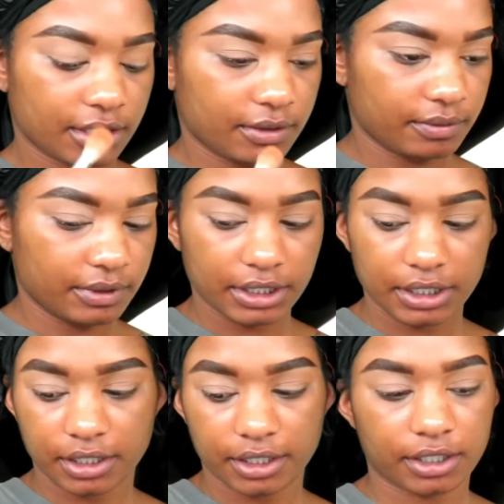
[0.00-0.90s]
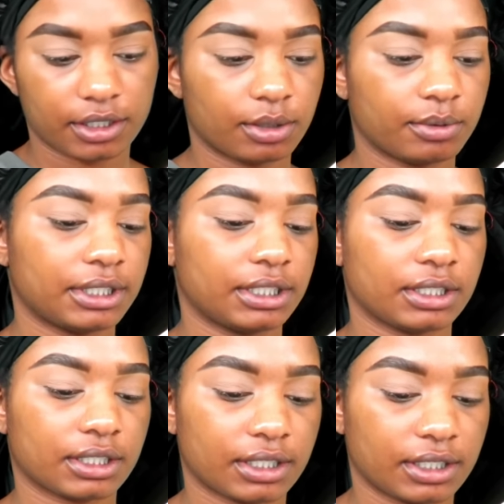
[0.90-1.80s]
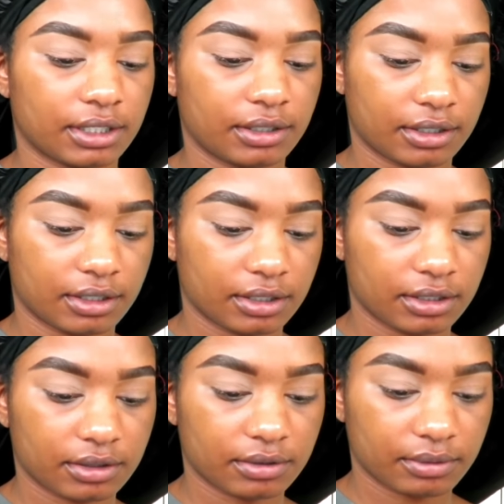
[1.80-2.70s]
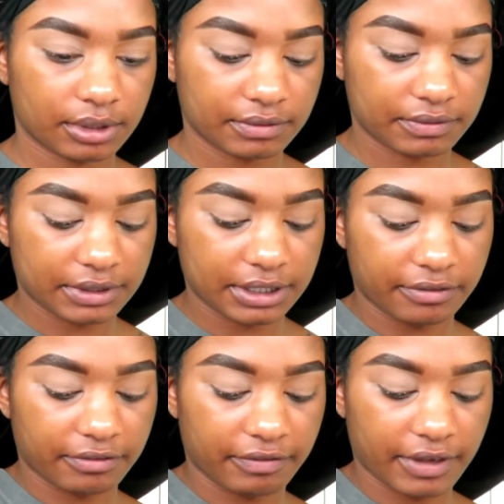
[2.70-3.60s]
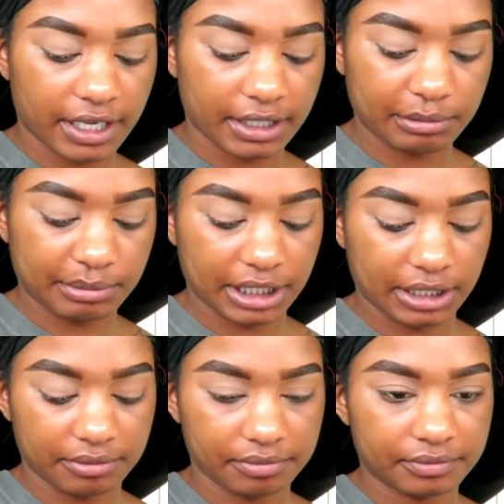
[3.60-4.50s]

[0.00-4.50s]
and we are going in with Define Me